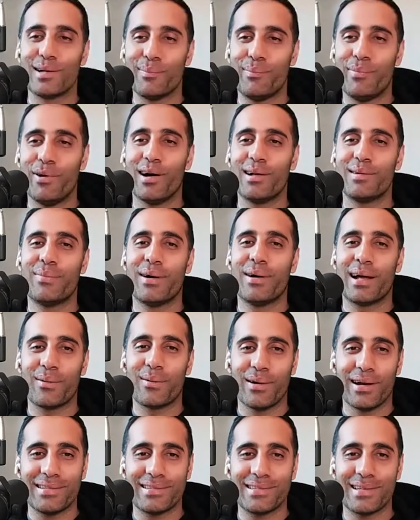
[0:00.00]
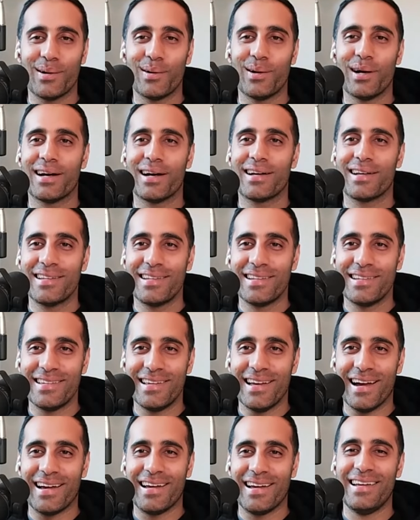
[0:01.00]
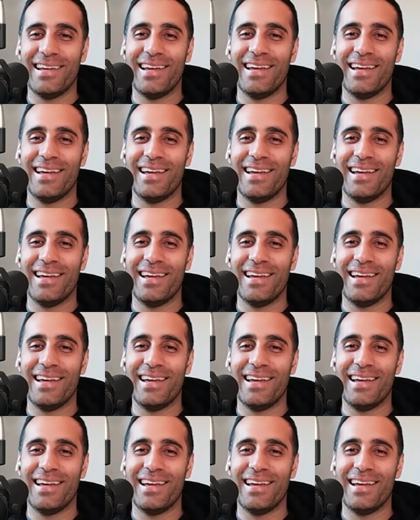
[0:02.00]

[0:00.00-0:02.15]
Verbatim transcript: the pod. I'm sure an actual yeah, yeah, friend,